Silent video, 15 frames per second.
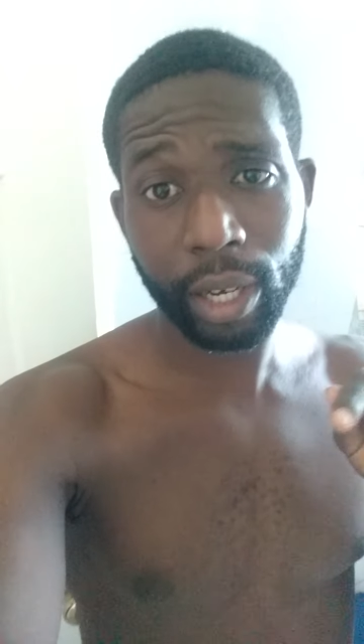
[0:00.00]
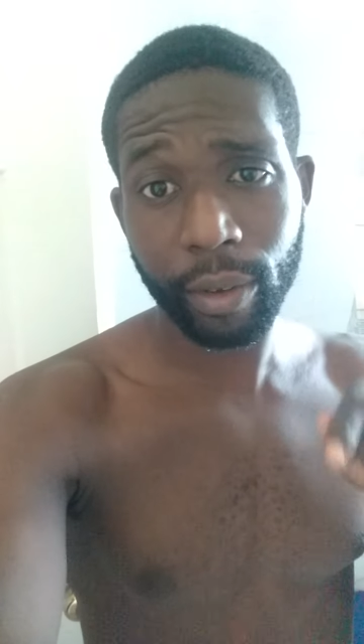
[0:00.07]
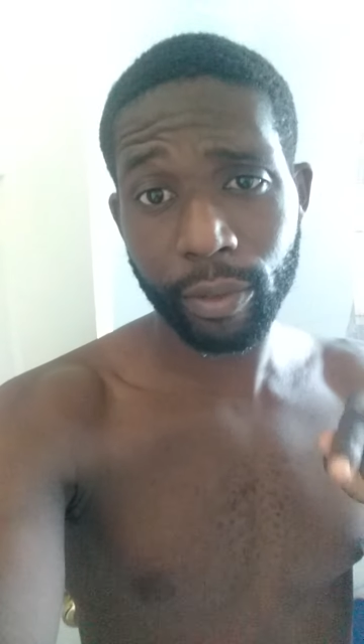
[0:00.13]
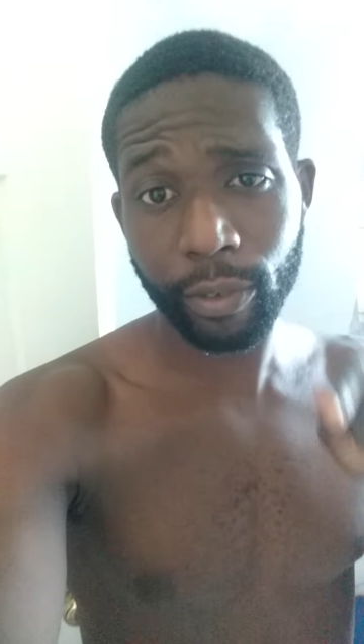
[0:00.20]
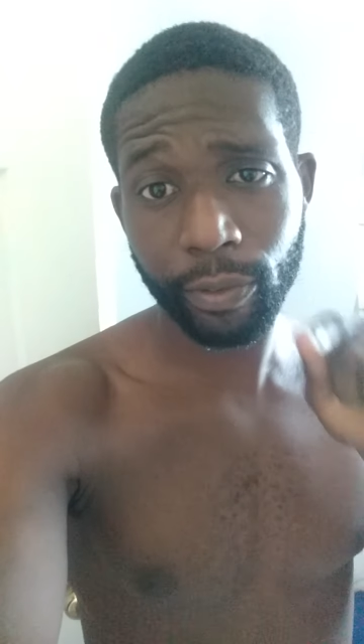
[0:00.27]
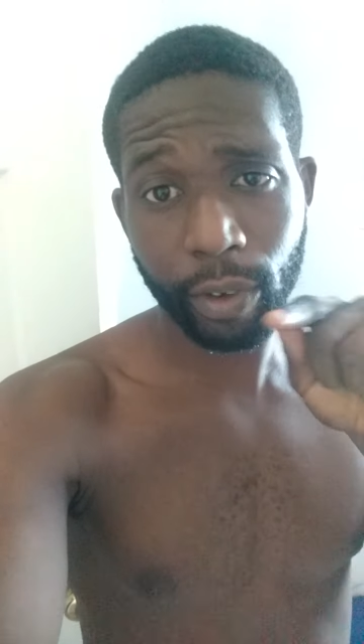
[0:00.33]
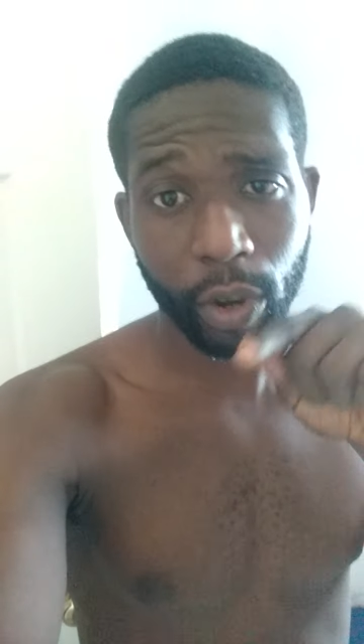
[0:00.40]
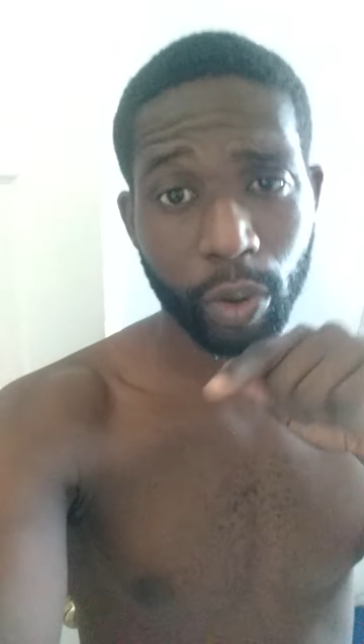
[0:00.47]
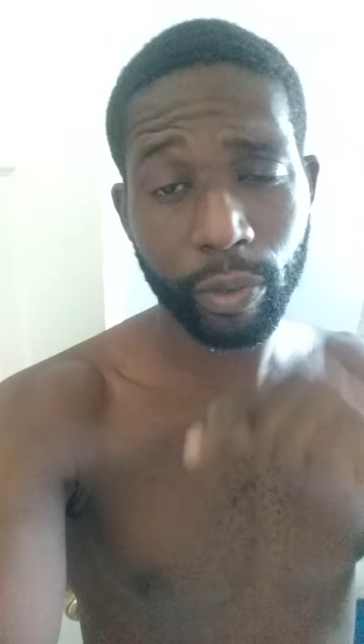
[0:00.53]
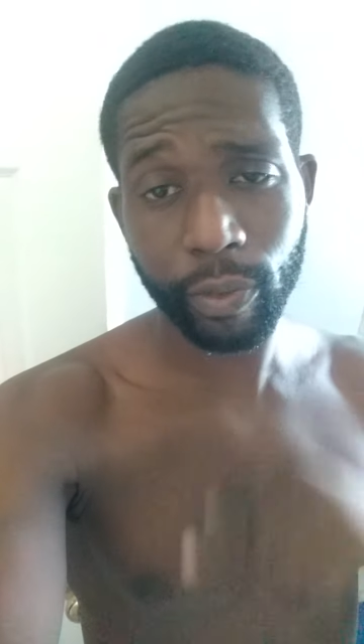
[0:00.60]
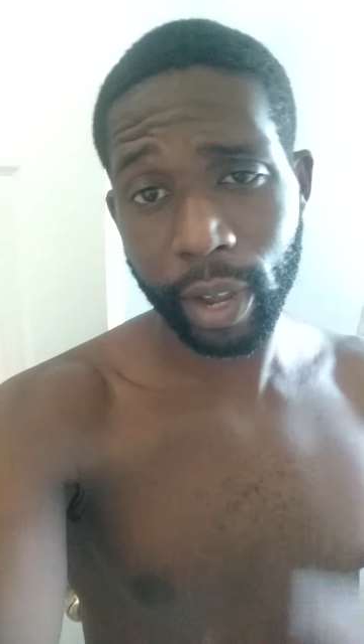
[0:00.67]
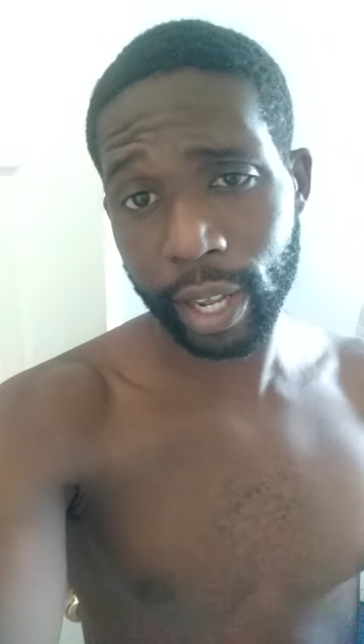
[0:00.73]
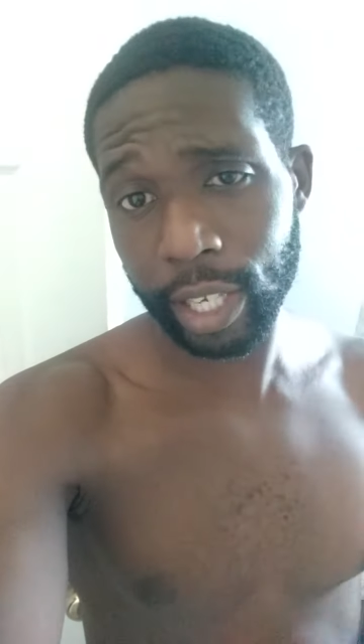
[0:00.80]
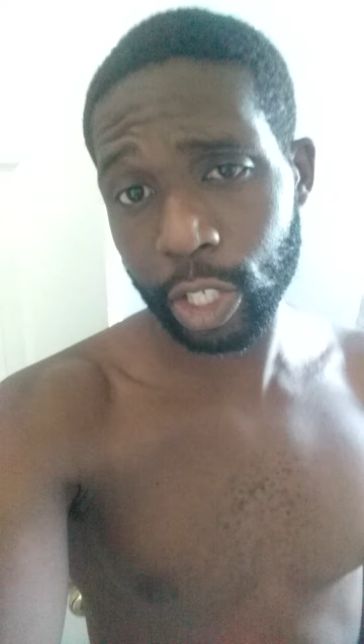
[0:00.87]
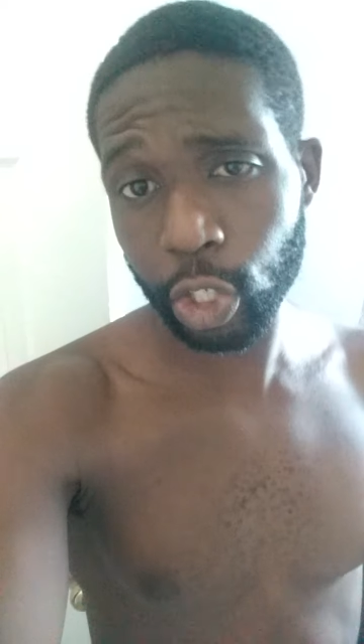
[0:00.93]
enough to
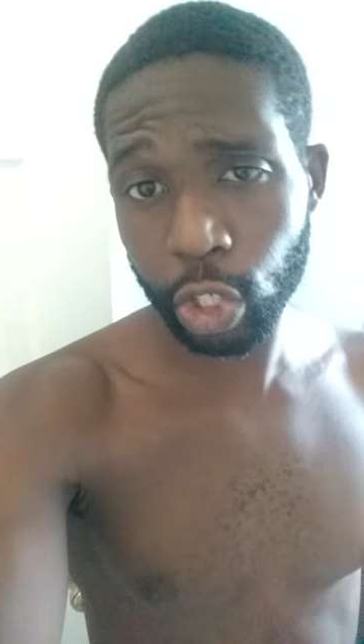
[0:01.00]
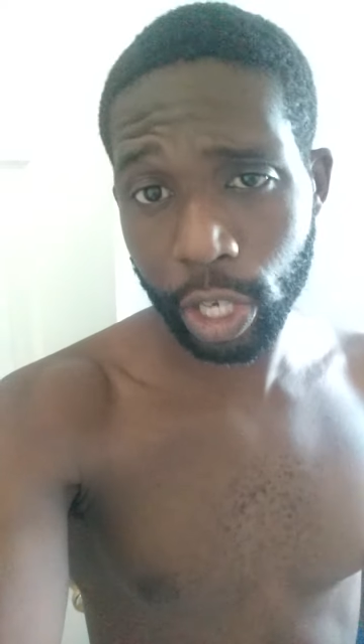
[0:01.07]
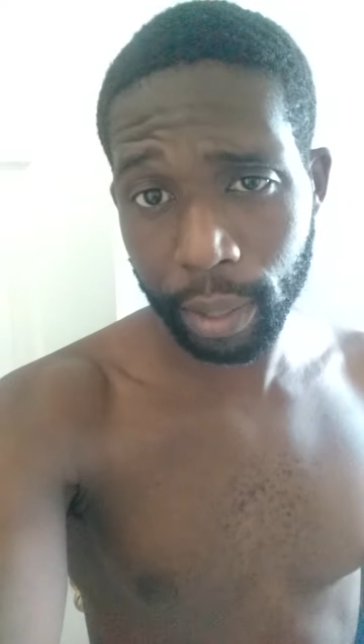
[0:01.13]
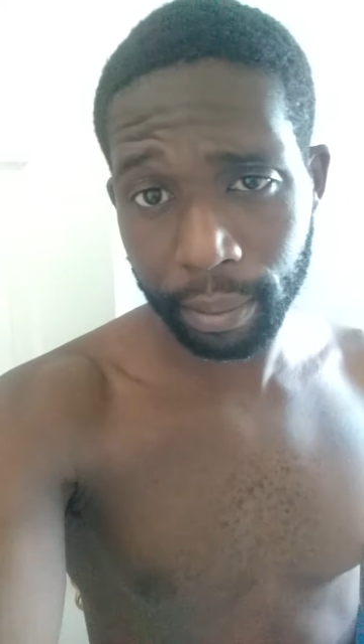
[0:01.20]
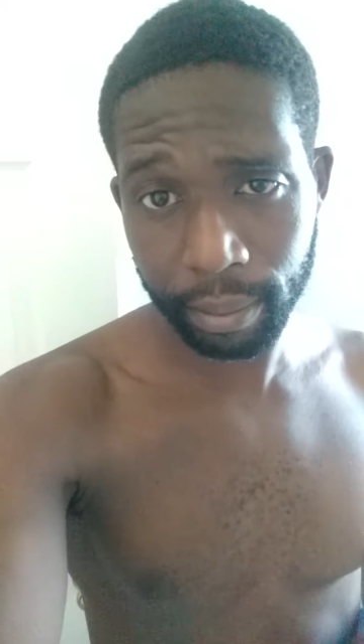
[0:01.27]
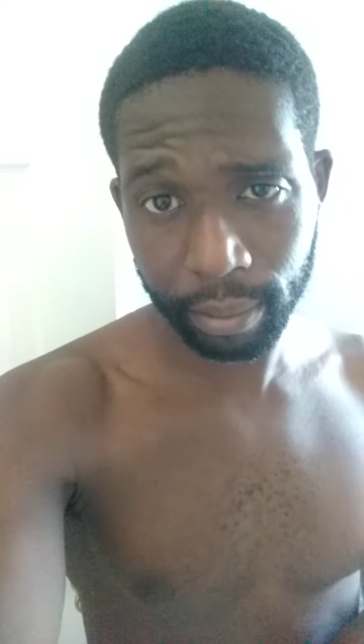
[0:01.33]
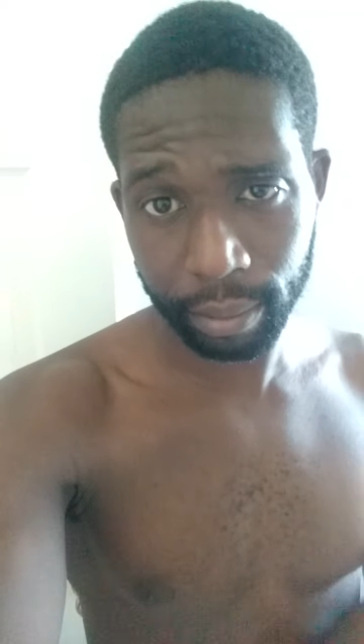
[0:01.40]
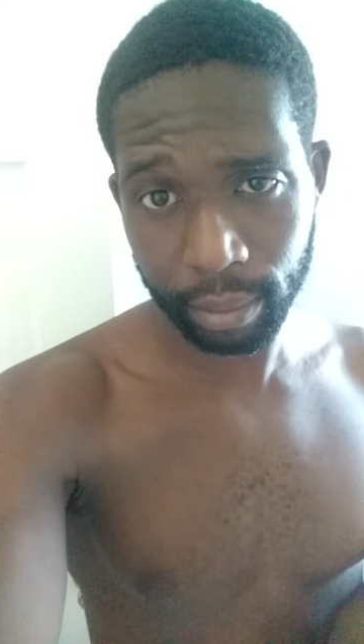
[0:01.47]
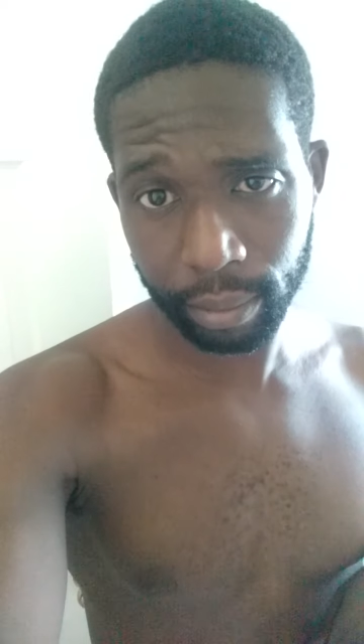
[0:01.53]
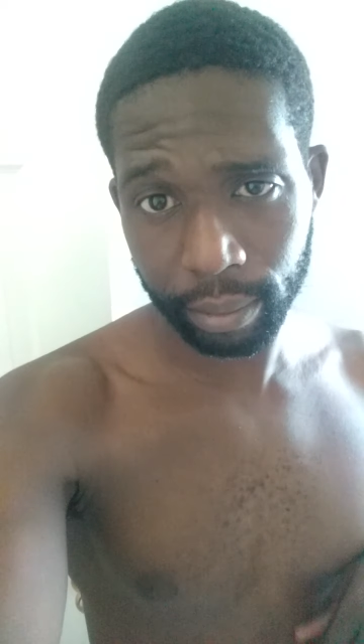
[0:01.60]
find this gym.